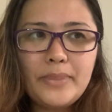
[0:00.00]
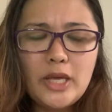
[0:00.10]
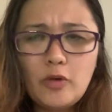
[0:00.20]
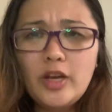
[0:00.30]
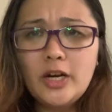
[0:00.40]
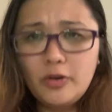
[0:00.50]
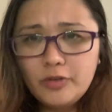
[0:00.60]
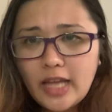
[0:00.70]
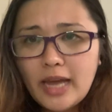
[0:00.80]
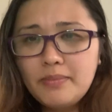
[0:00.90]
In our
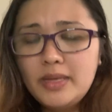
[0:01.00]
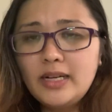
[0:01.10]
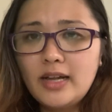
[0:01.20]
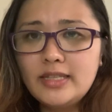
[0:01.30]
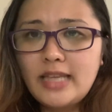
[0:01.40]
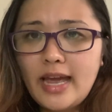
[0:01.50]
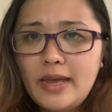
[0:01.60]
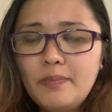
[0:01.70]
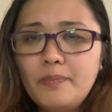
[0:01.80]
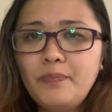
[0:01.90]
own time, in God's
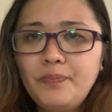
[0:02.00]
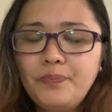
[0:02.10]
time.